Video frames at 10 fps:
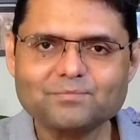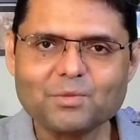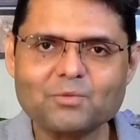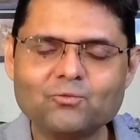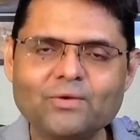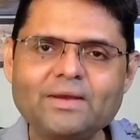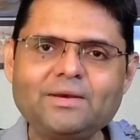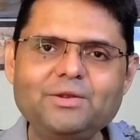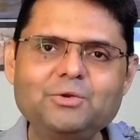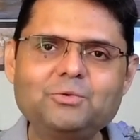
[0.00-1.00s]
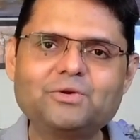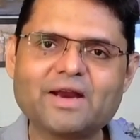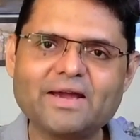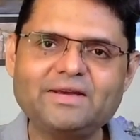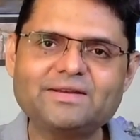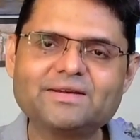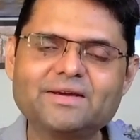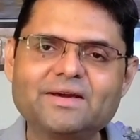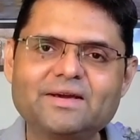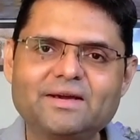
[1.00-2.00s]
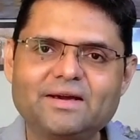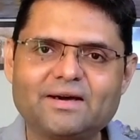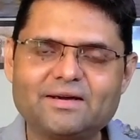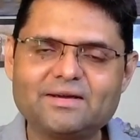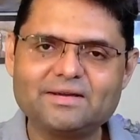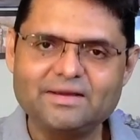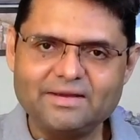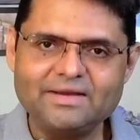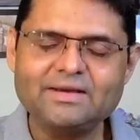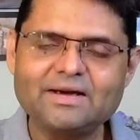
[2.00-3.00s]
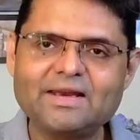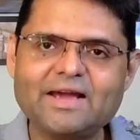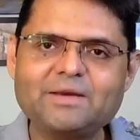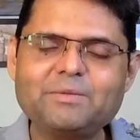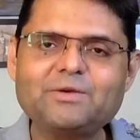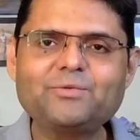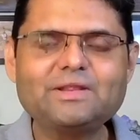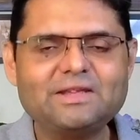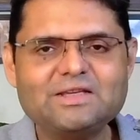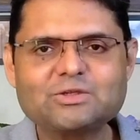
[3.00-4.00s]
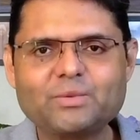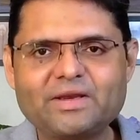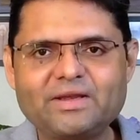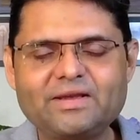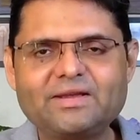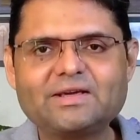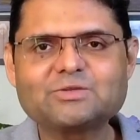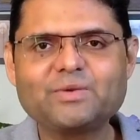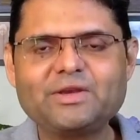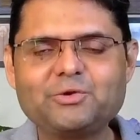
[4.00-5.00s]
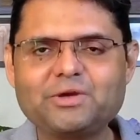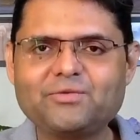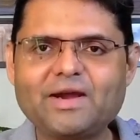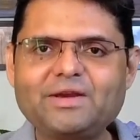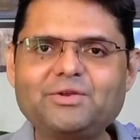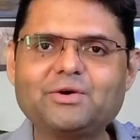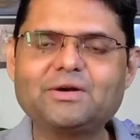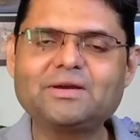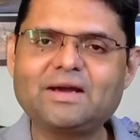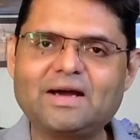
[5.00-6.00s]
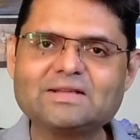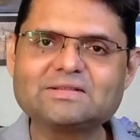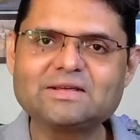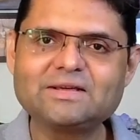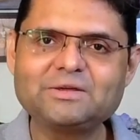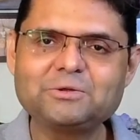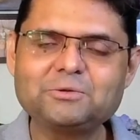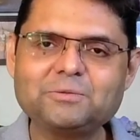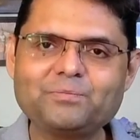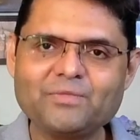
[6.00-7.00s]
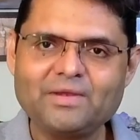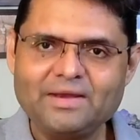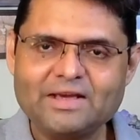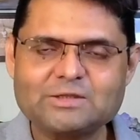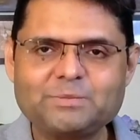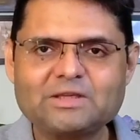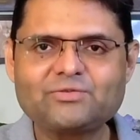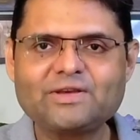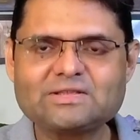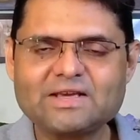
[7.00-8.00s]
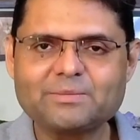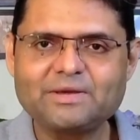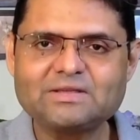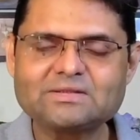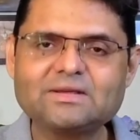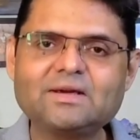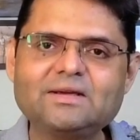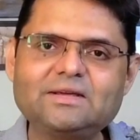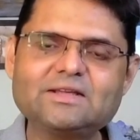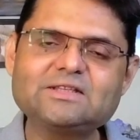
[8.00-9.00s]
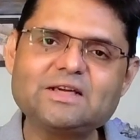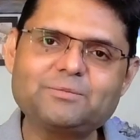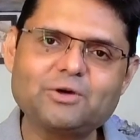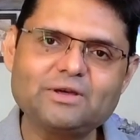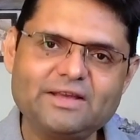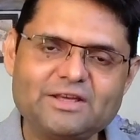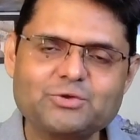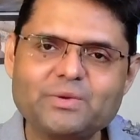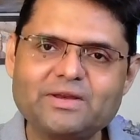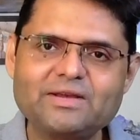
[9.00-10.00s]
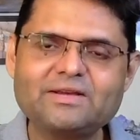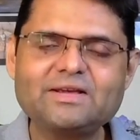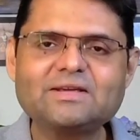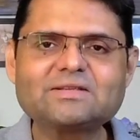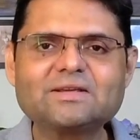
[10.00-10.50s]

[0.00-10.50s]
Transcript: When you write in alignment with these query areas, when you divide your answer into specific segments touching upon each query areas,